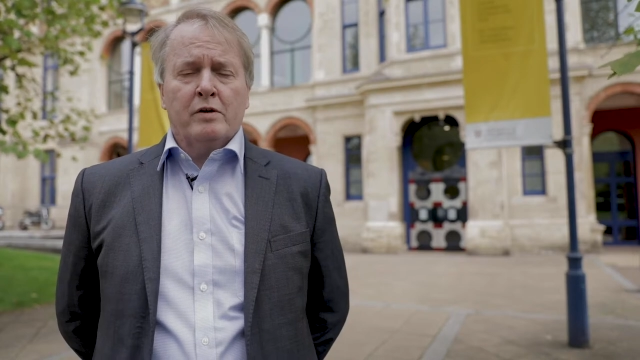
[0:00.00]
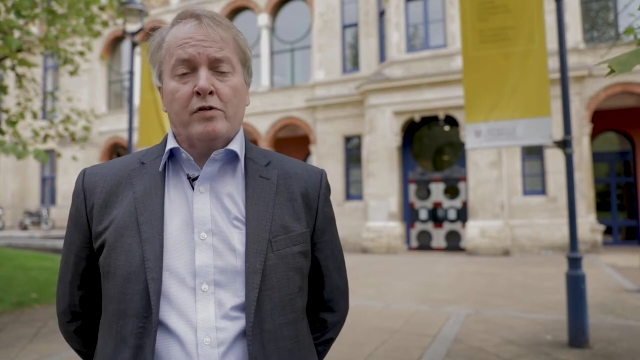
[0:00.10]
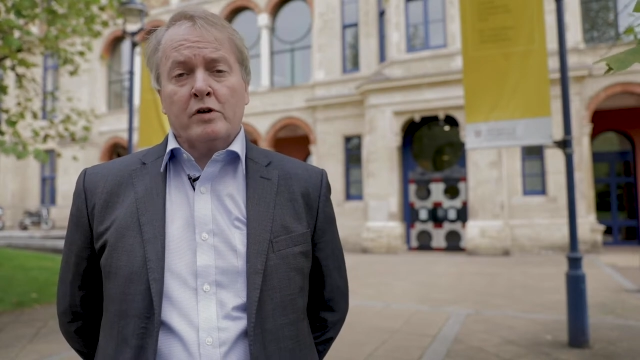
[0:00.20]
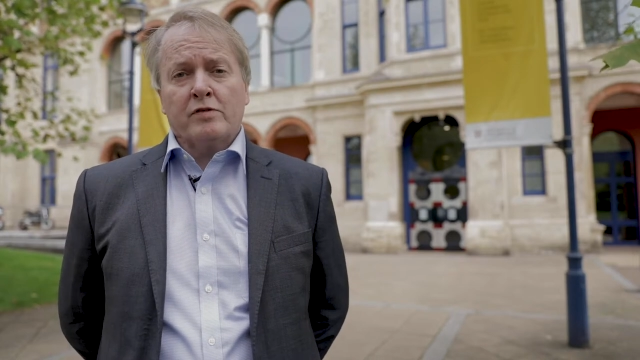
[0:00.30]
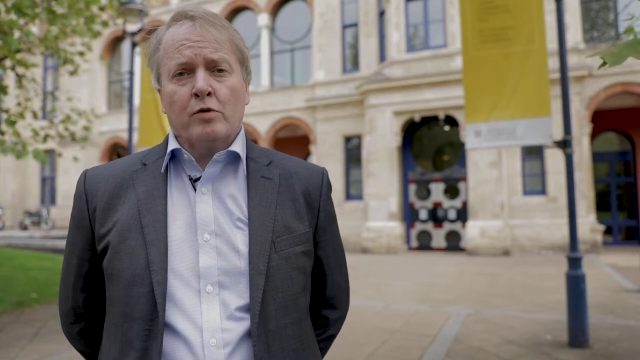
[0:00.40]

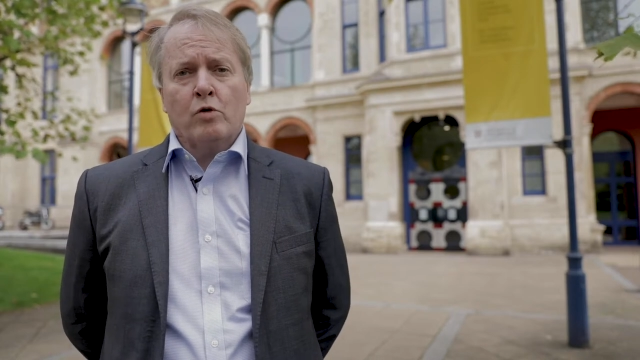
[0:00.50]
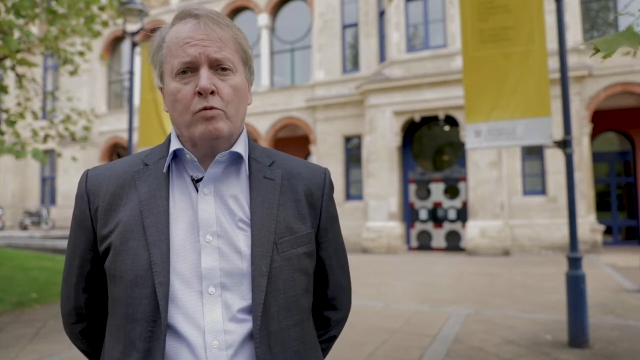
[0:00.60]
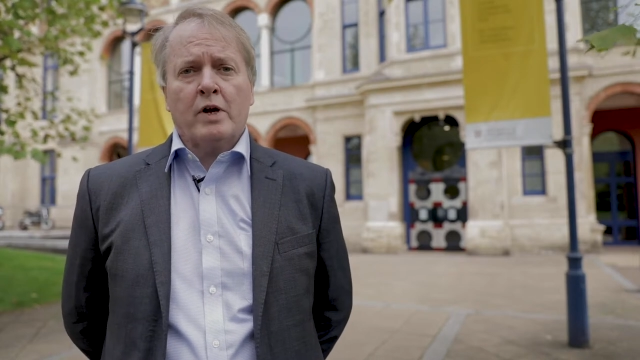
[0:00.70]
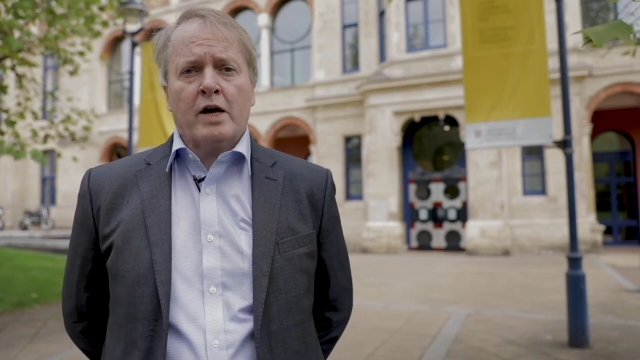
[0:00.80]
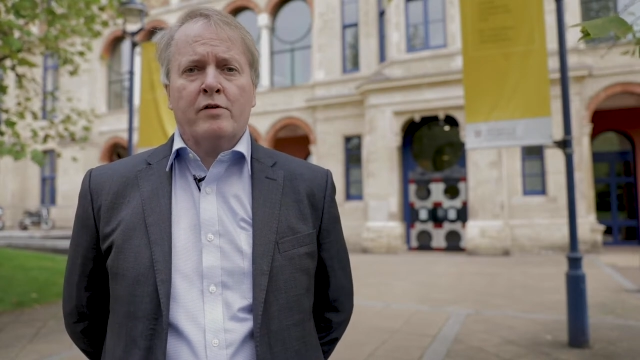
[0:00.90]
first of all,
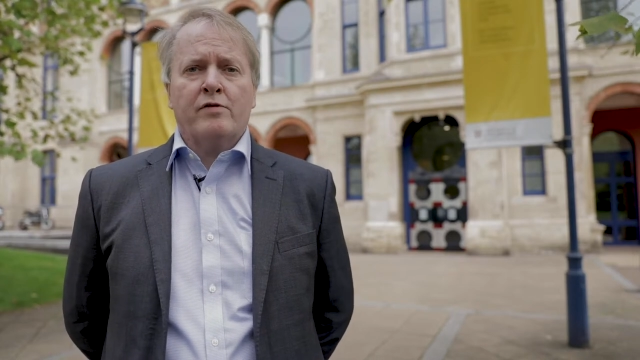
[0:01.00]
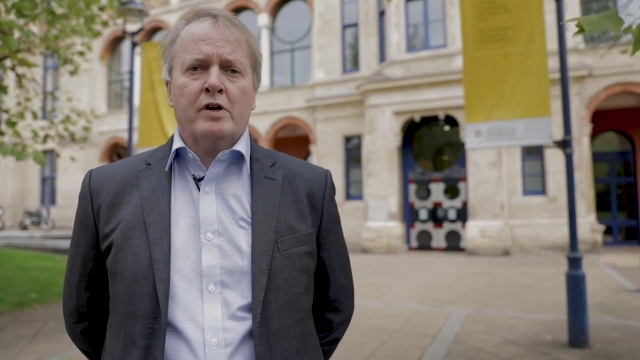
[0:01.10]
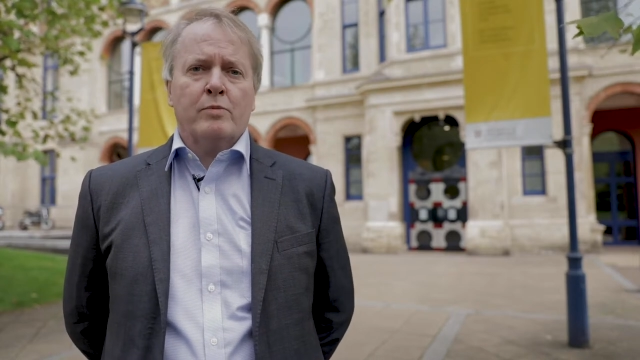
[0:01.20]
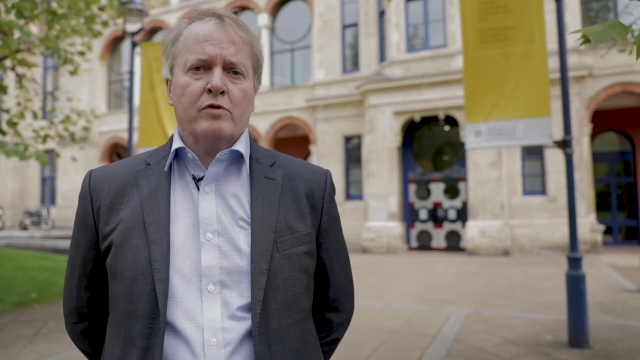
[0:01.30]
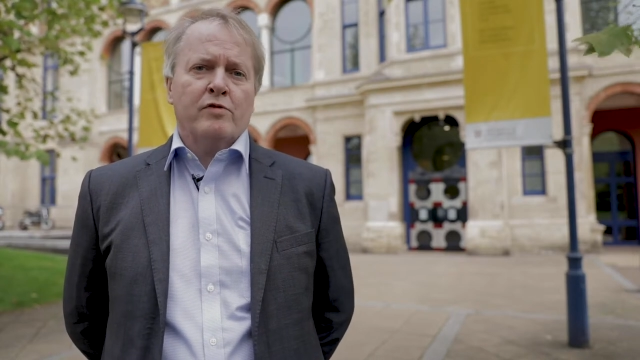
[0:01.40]
we'll have a
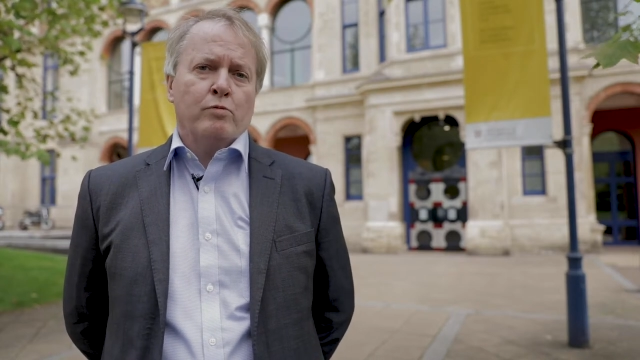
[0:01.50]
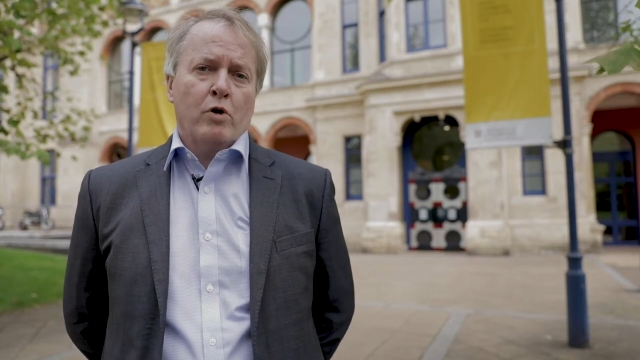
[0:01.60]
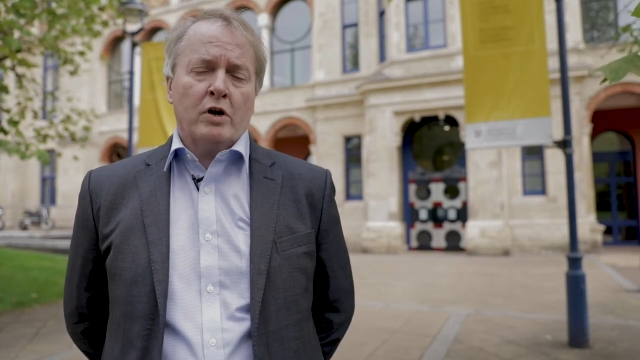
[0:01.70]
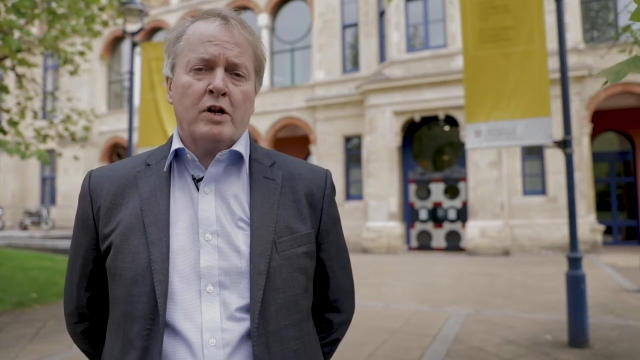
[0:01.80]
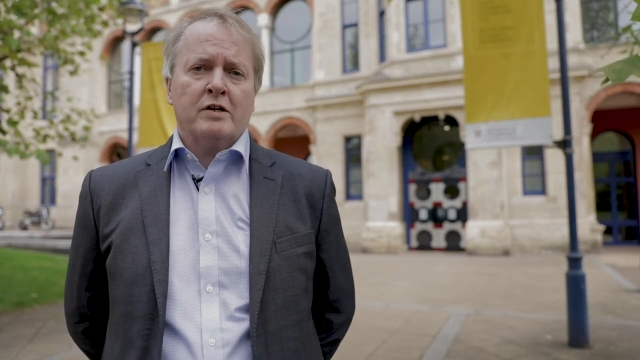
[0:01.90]
number of
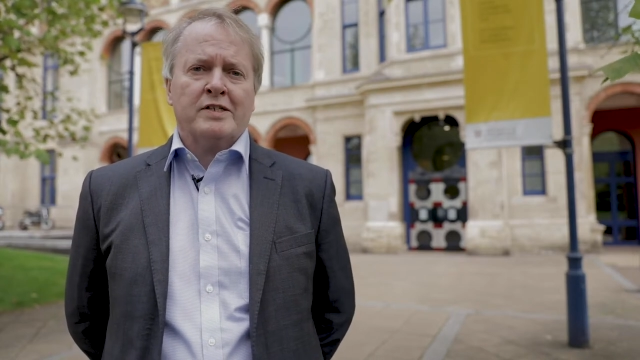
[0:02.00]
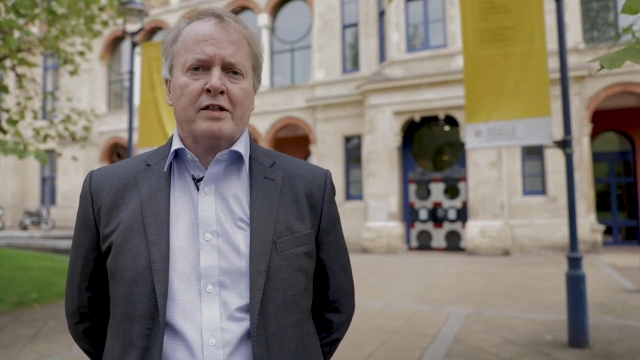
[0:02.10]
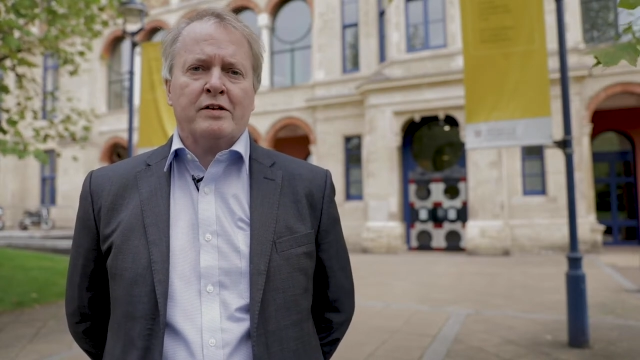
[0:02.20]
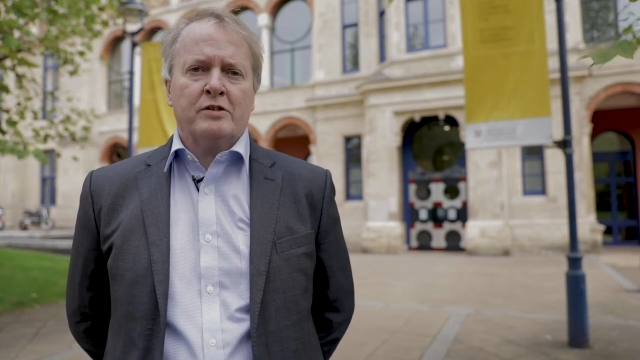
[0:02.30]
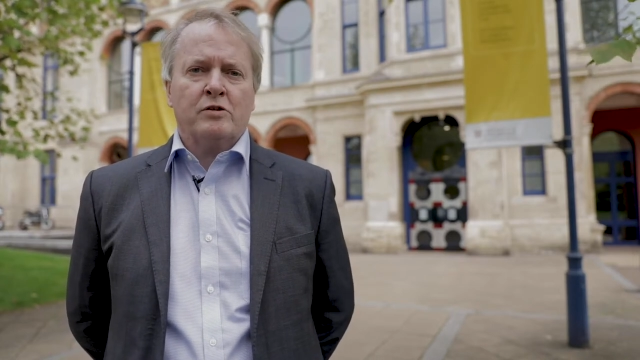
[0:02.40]
world-class
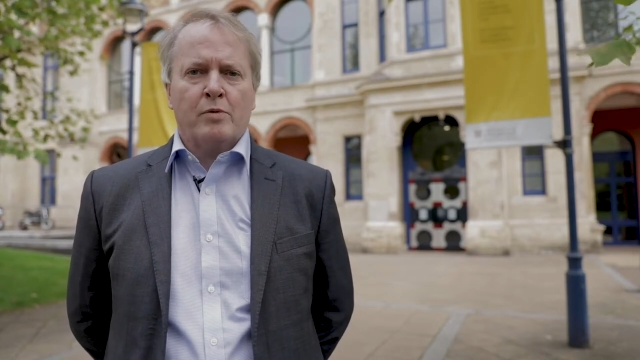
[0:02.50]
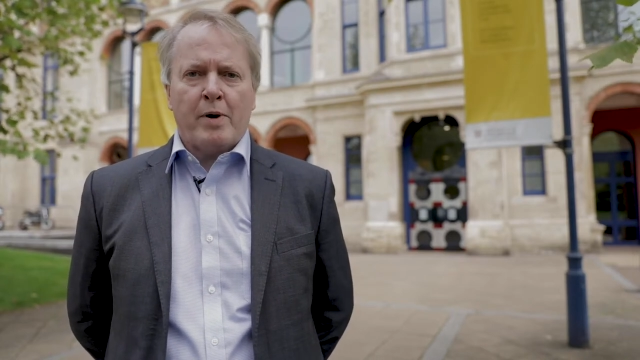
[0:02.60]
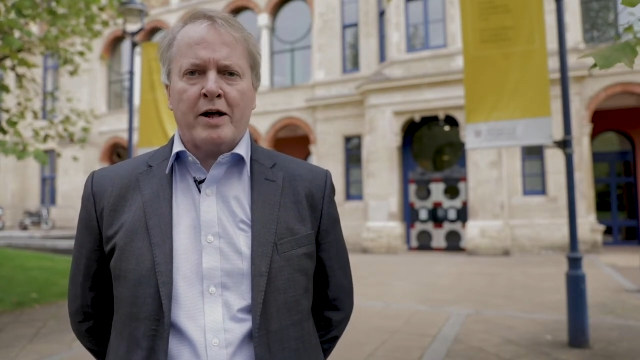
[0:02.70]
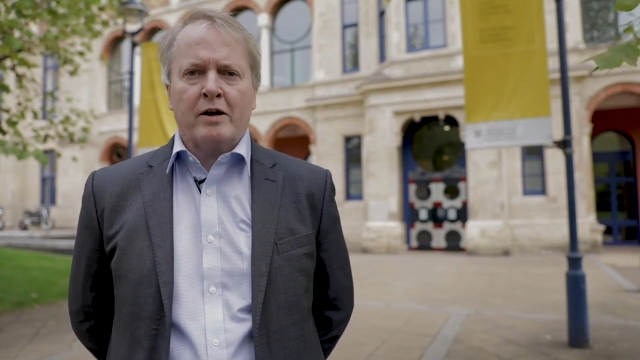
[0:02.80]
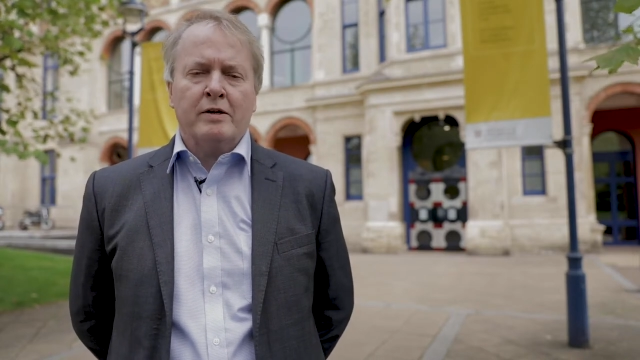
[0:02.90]
athletes on the
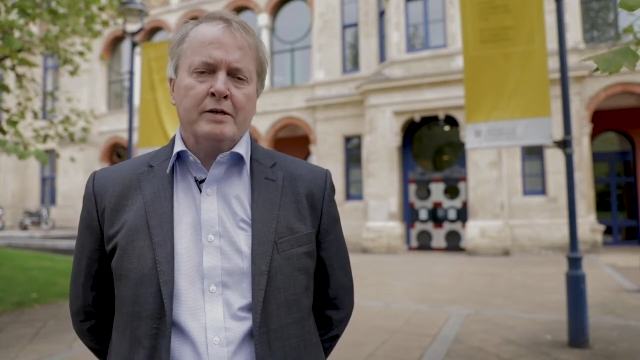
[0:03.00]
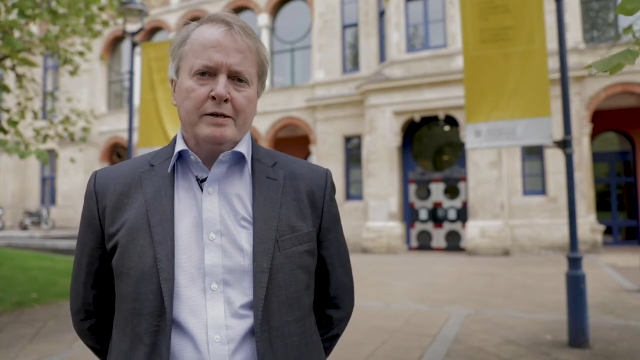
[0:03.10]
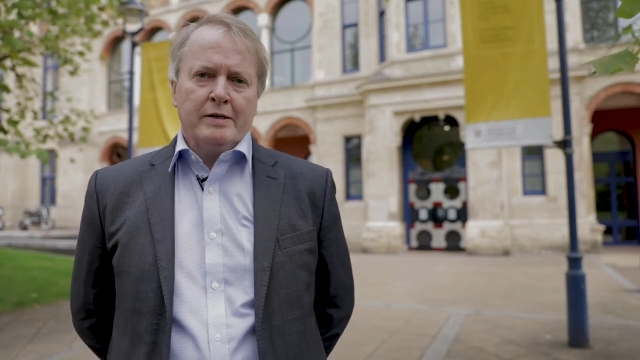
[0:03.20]
panel.